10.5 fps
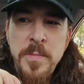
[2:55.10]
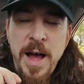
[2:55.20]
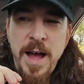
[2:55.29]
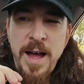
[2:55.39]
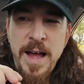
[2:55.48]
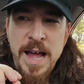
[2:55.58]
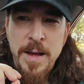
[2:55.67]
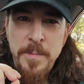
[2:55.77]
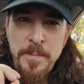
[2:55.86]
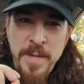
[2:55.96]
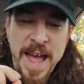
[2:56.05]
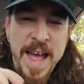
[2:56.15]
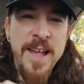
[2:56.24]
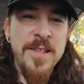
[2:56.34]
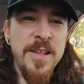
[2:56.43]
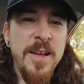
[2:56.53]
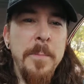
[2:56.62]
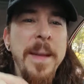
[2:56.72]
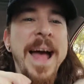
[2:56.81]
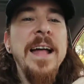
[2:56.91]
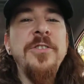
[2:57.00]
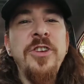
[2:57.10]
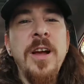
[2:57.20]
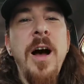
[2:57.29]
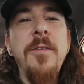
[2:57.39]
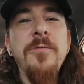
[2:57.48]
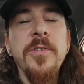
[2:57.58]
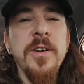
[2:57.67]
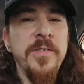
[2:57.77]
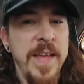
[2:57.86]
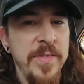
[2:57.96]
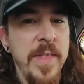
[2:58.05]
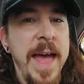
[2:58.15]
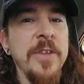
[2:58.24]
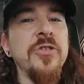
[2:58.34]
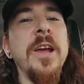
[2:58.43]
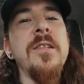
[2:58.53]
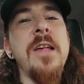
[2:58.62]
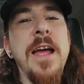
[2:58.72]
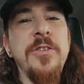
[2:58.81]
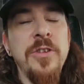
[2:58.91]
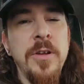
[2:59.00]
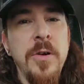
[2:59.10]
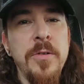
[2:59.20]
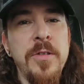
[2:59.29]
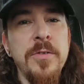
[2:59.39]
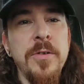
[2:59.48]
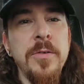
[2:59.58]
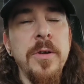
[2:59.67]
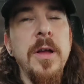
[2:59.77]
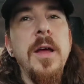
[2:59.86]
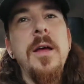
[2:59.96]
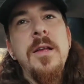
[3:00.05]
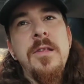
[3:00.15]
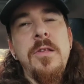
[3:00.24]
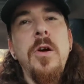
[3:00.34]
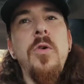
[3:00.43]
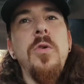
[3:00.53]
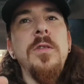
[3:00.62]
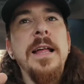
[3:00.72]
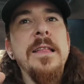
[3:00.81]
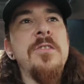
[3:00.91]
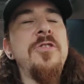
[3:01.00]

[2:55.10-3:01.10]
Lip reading: has a matching offer, then that transaction goes through. So let's